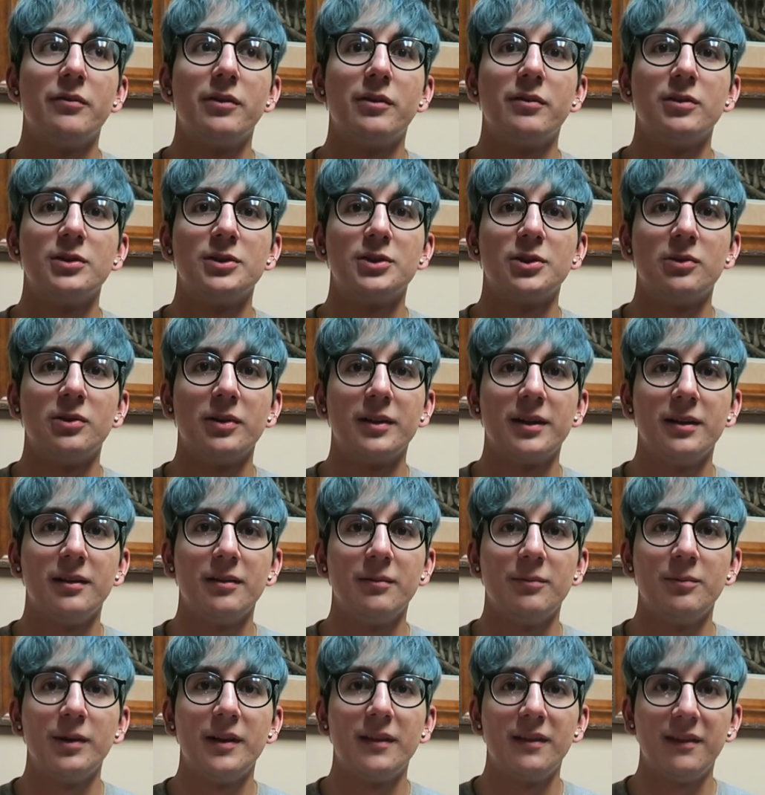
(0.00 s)
of a result
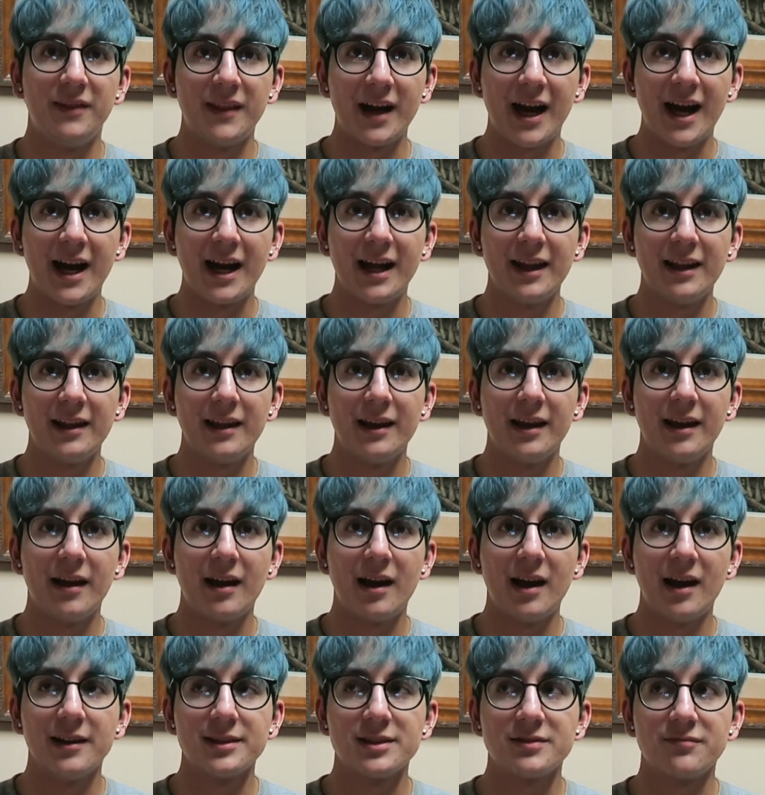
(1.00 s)
with that
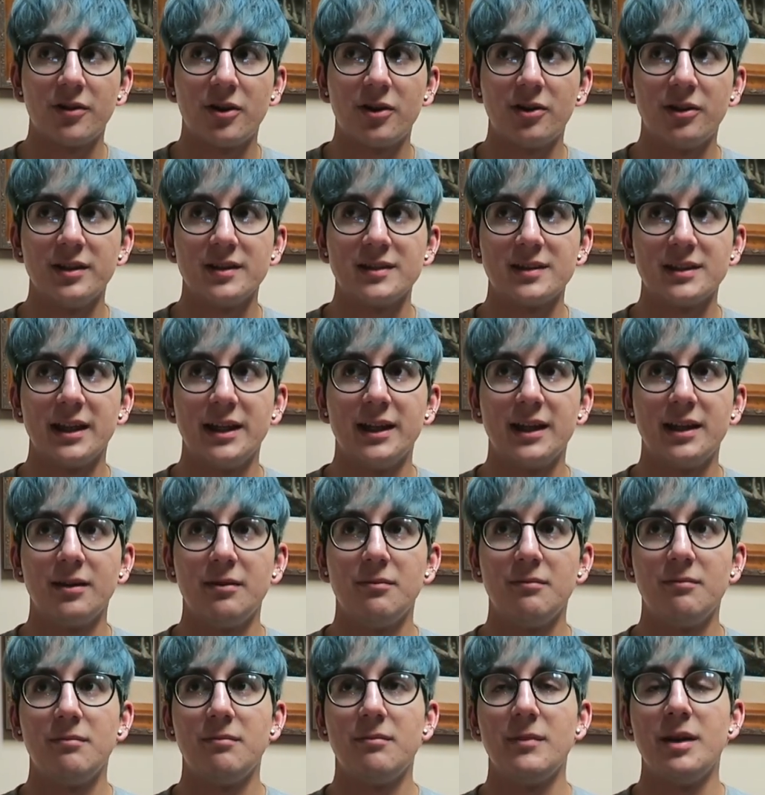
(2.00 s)
as far as like
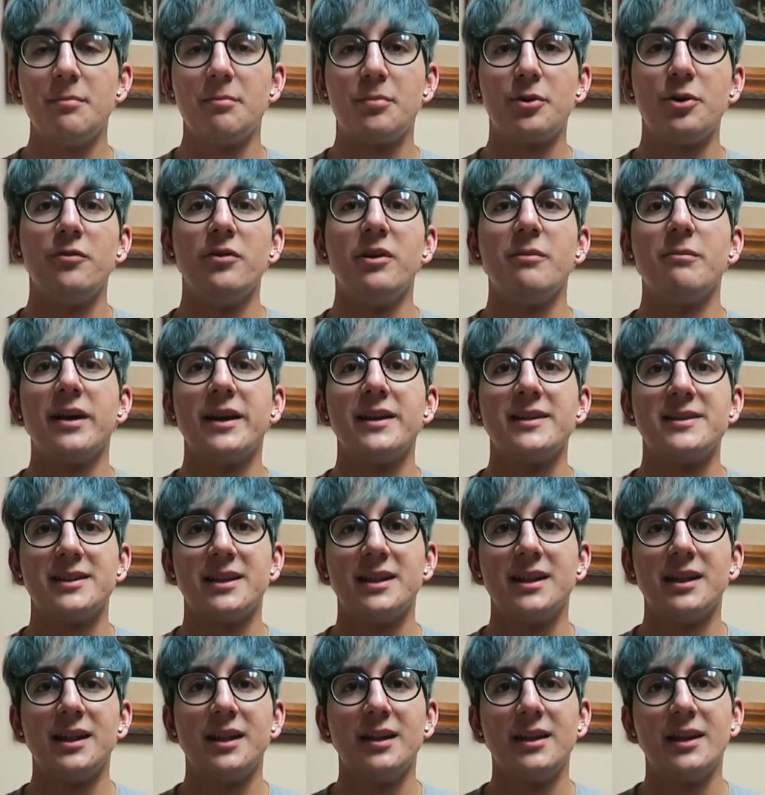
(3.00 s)
improving my
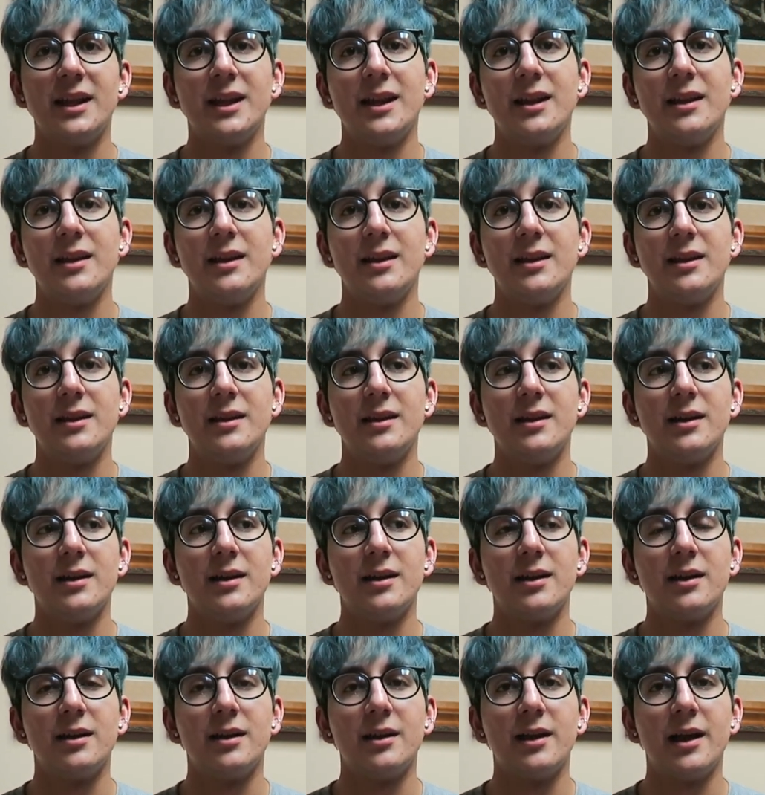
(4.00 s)
skin than
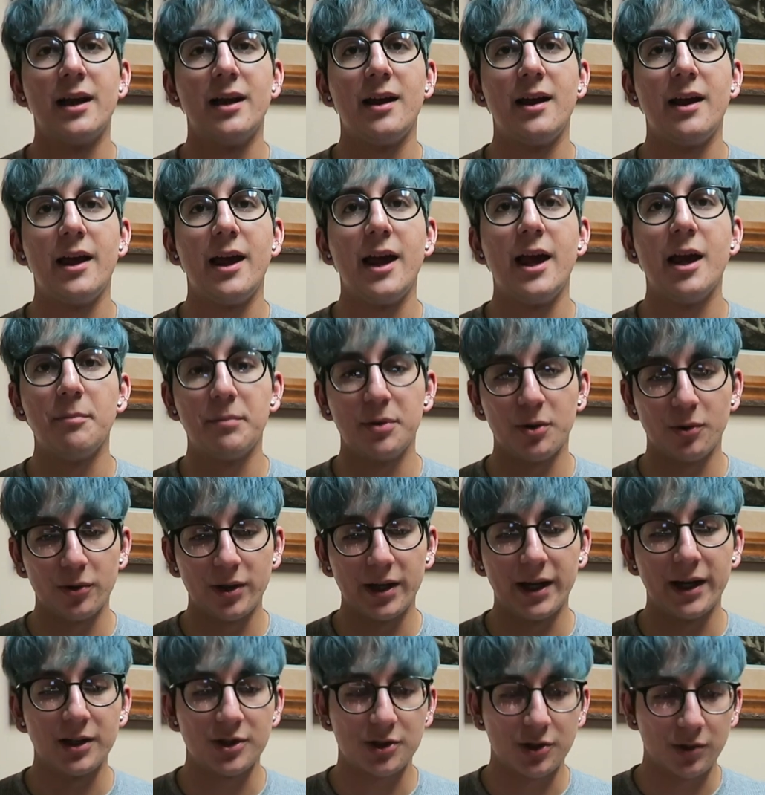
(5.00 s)
the ampule
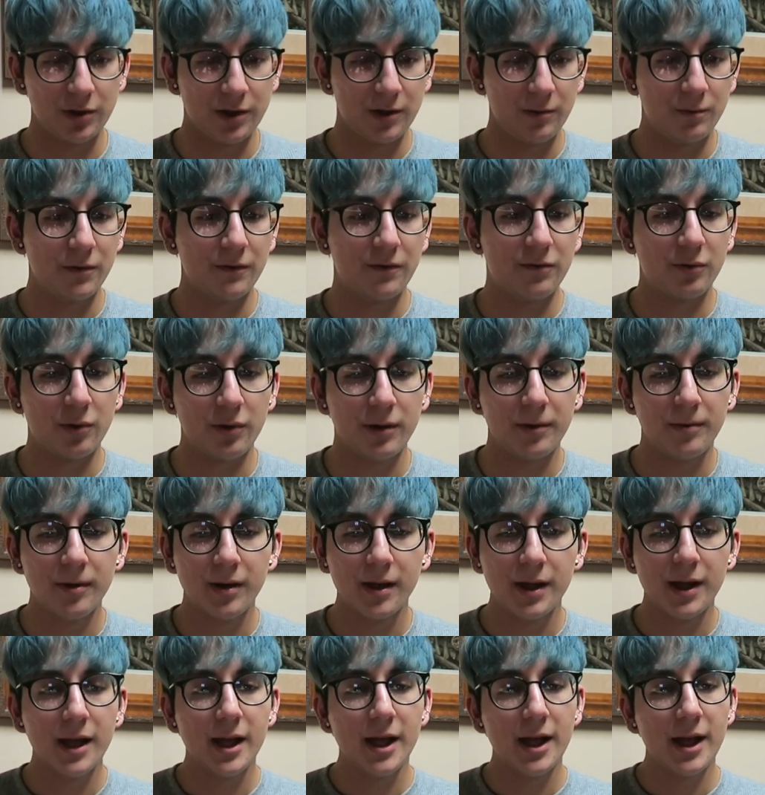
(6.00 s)
that I showed you before.
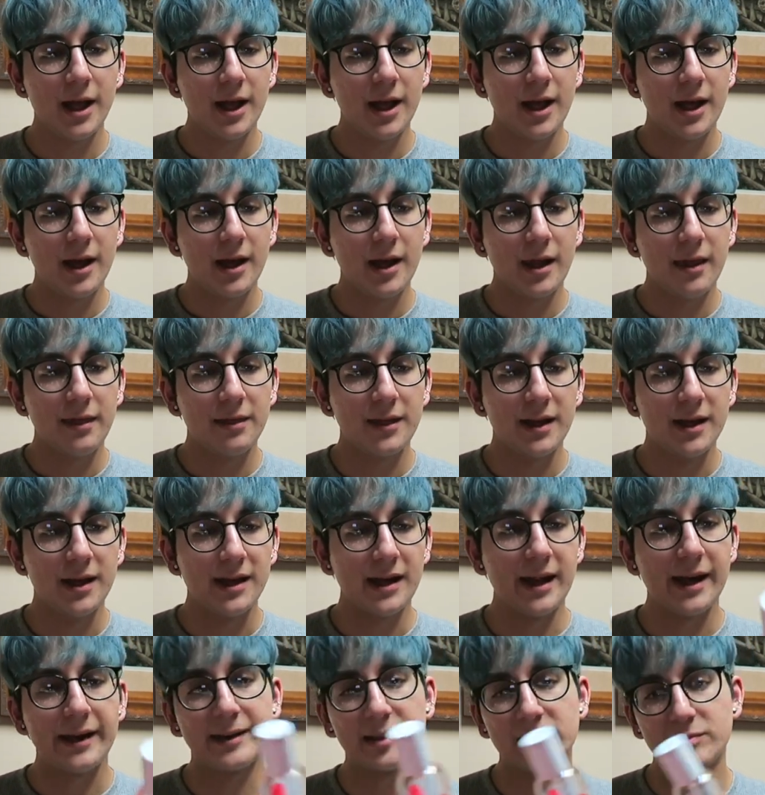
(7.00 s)
The
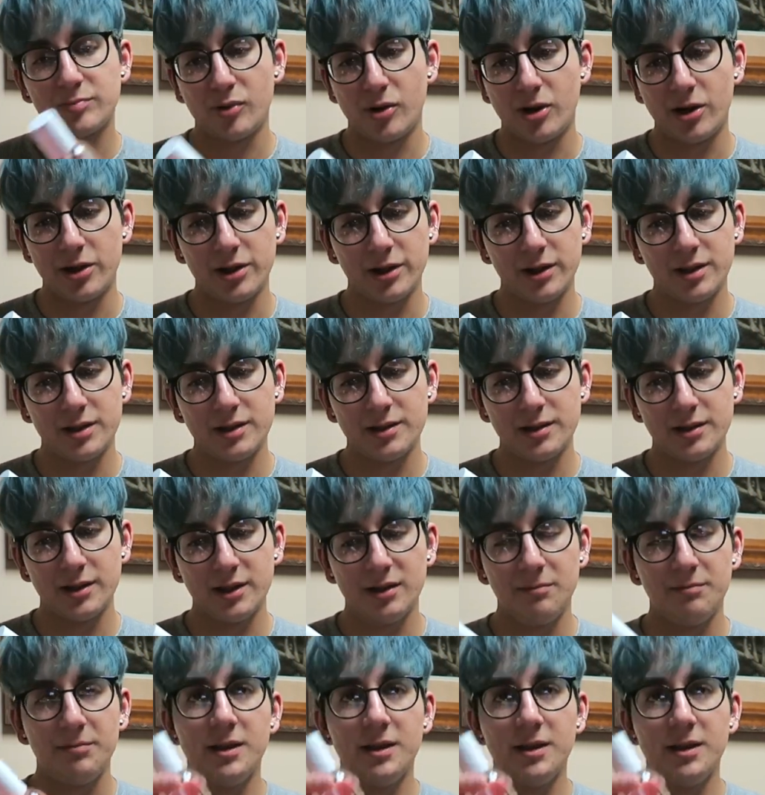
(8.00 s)
next product is going to